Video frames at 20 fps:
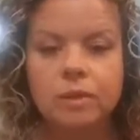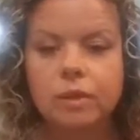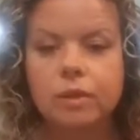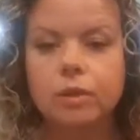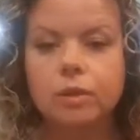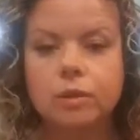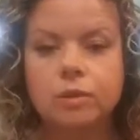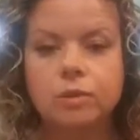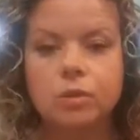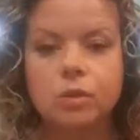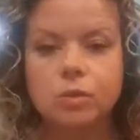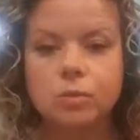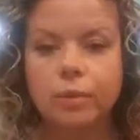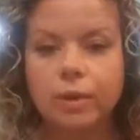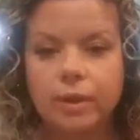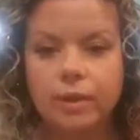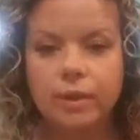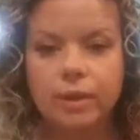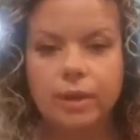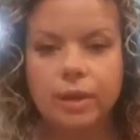The girls who
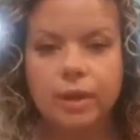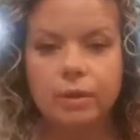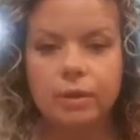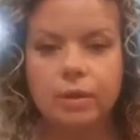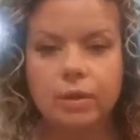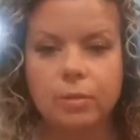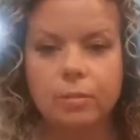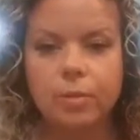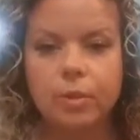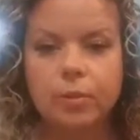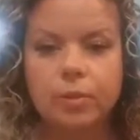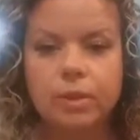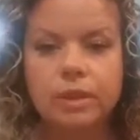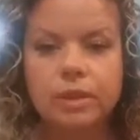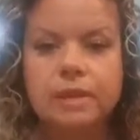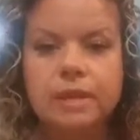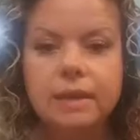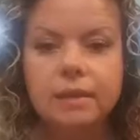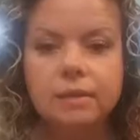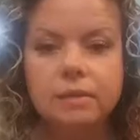wear their hair in the
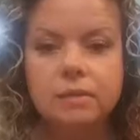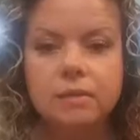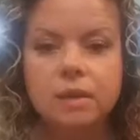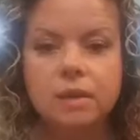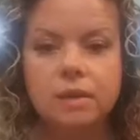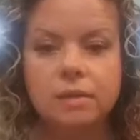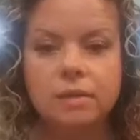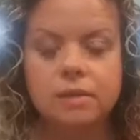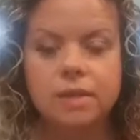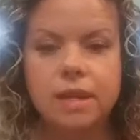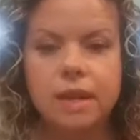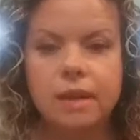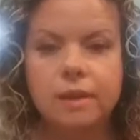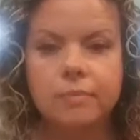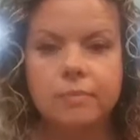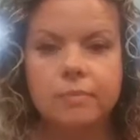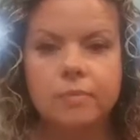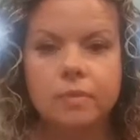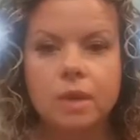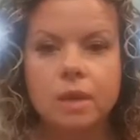ponytails all the
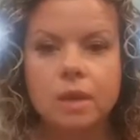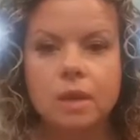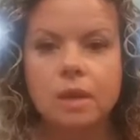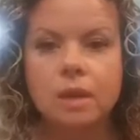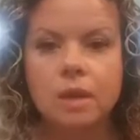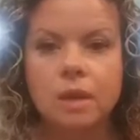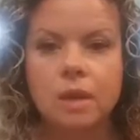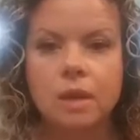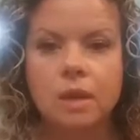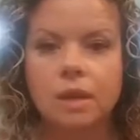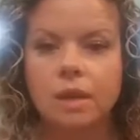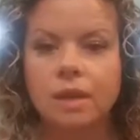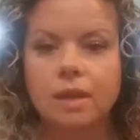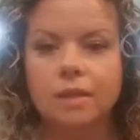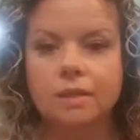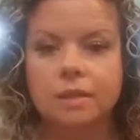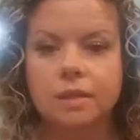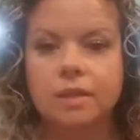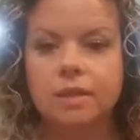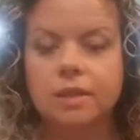time,
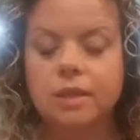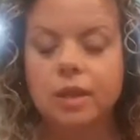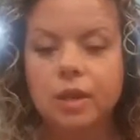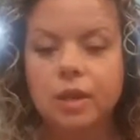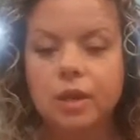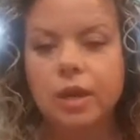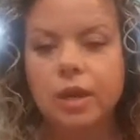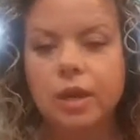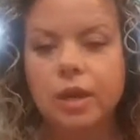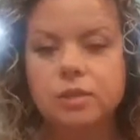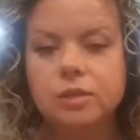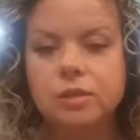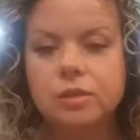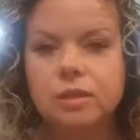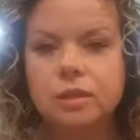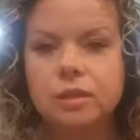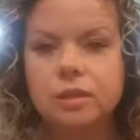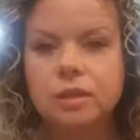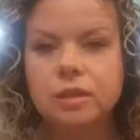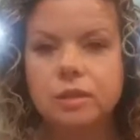their hair
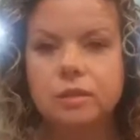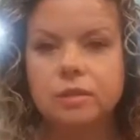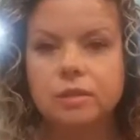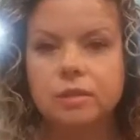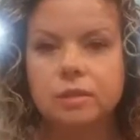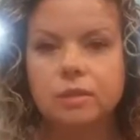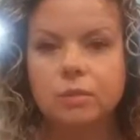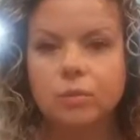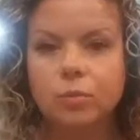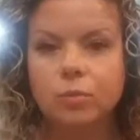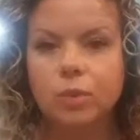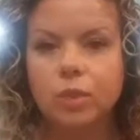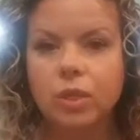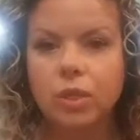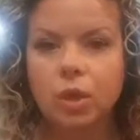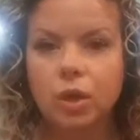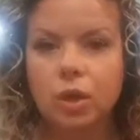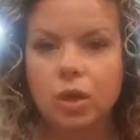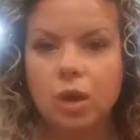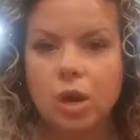still
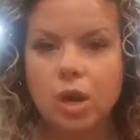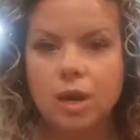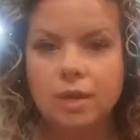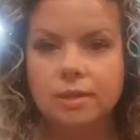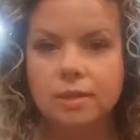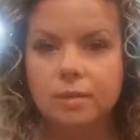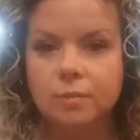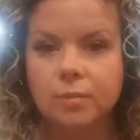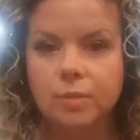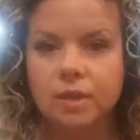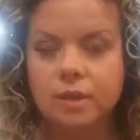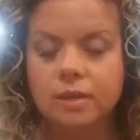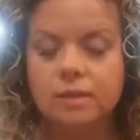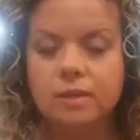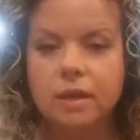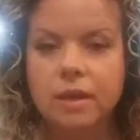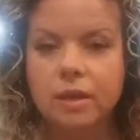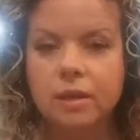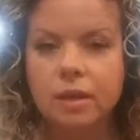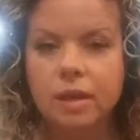would look awesome with
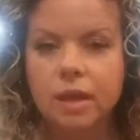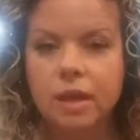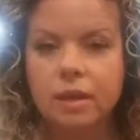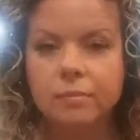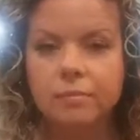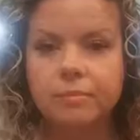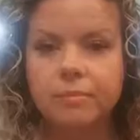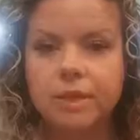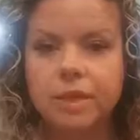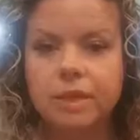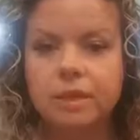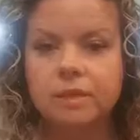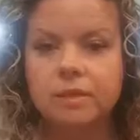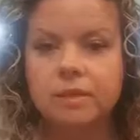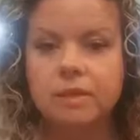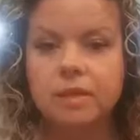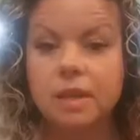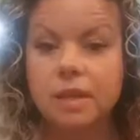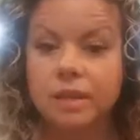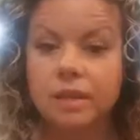this haircut
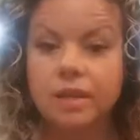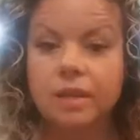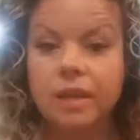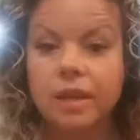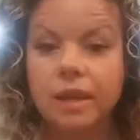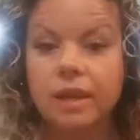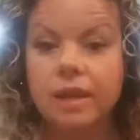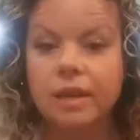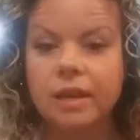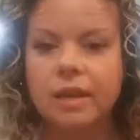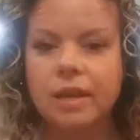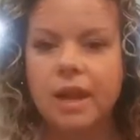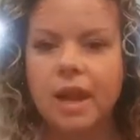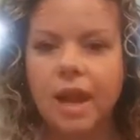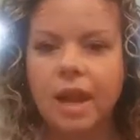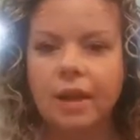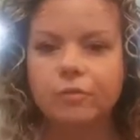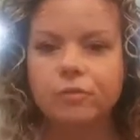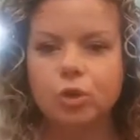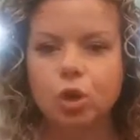because they can
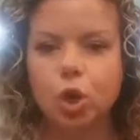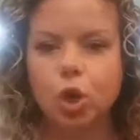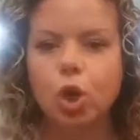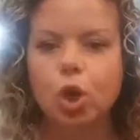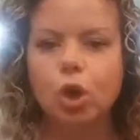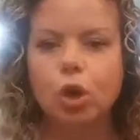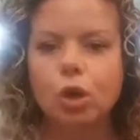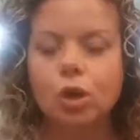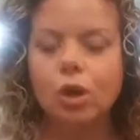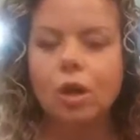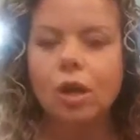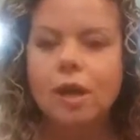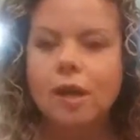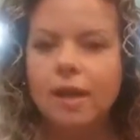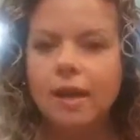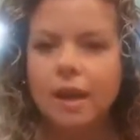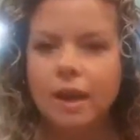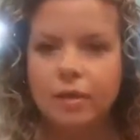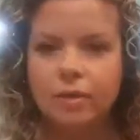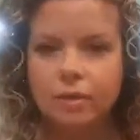have curl
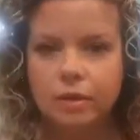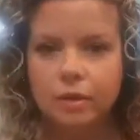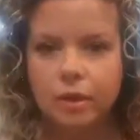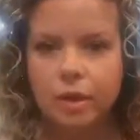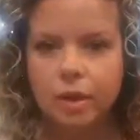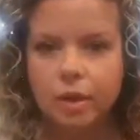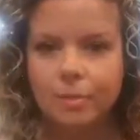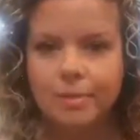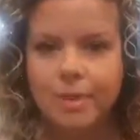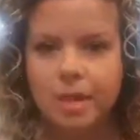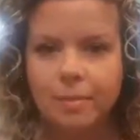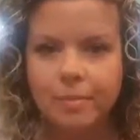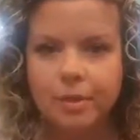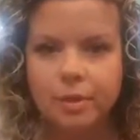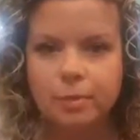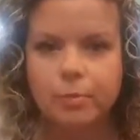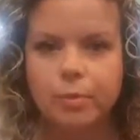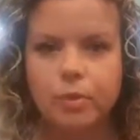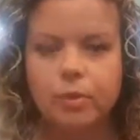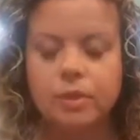and their hair be up
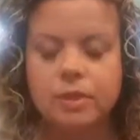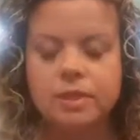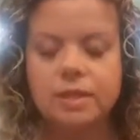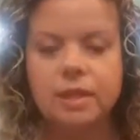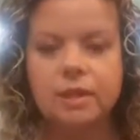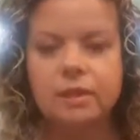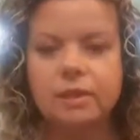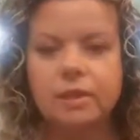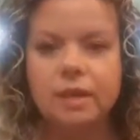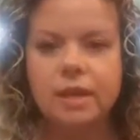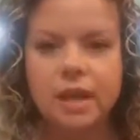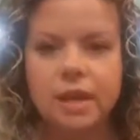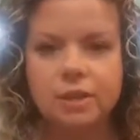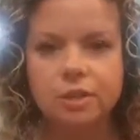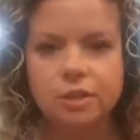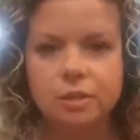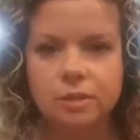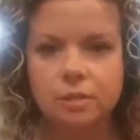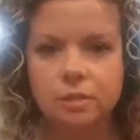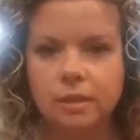in a ponytail and not
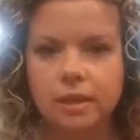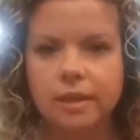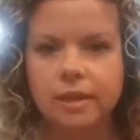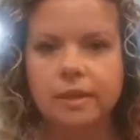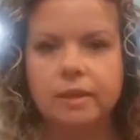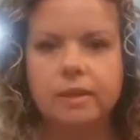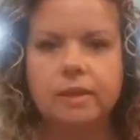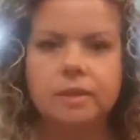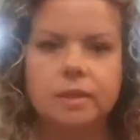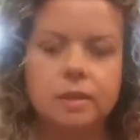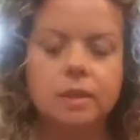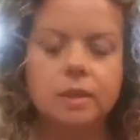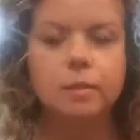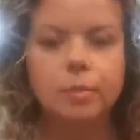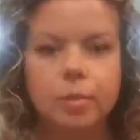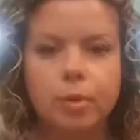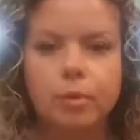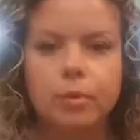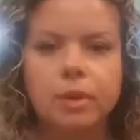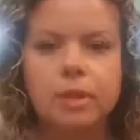just look like it's in
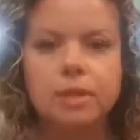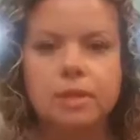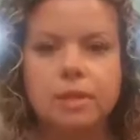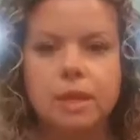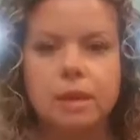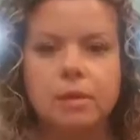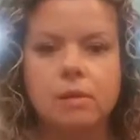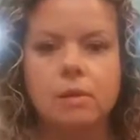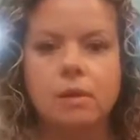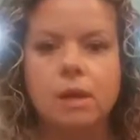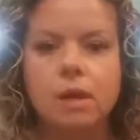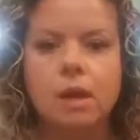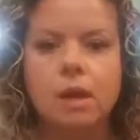a ponytail.